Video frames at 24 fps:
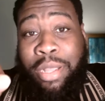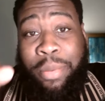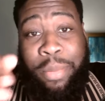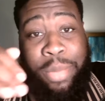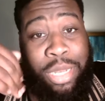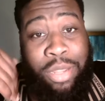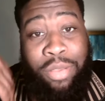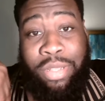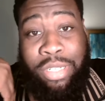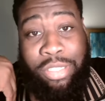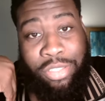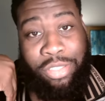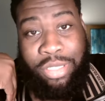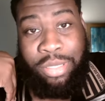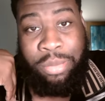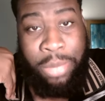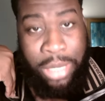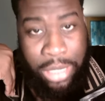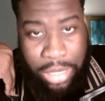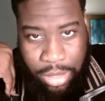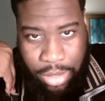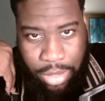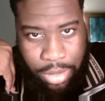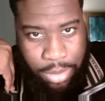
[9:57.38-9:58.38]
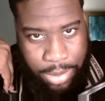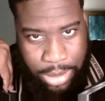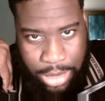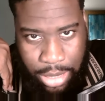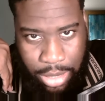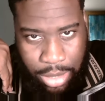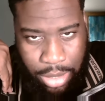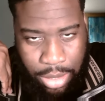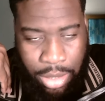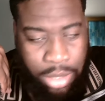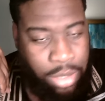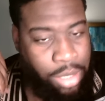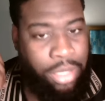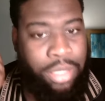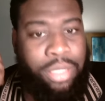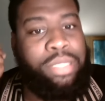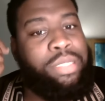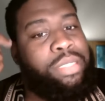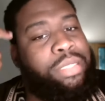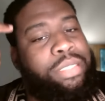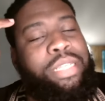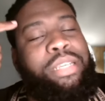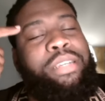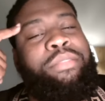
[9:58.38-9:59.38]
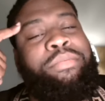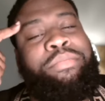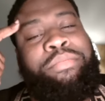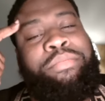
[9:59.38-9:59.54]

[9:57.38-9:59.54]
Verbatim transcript: her but don't interest me. You know what I'm saying? So.